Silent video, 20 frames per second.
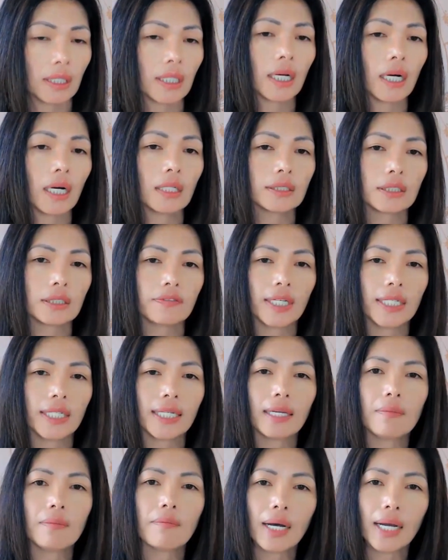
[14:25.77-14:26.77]
cultivate
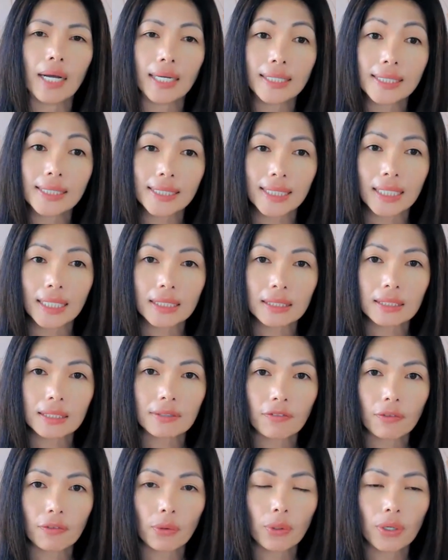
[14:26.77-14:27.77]
a mindset
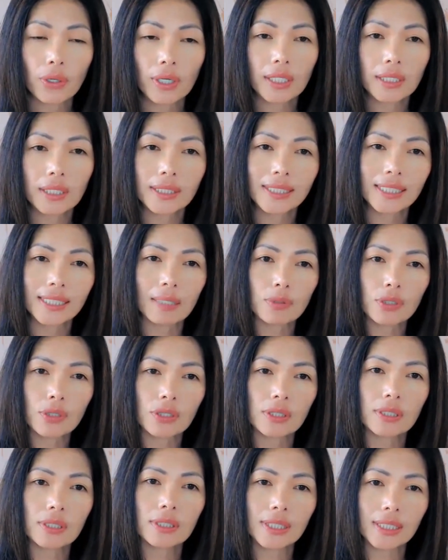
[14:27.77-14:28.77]
for
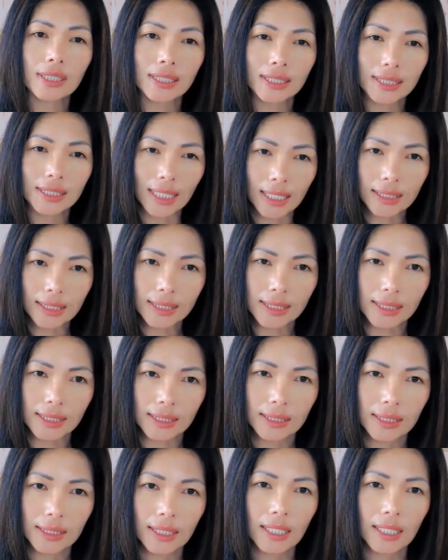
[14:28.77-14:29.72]
conception success,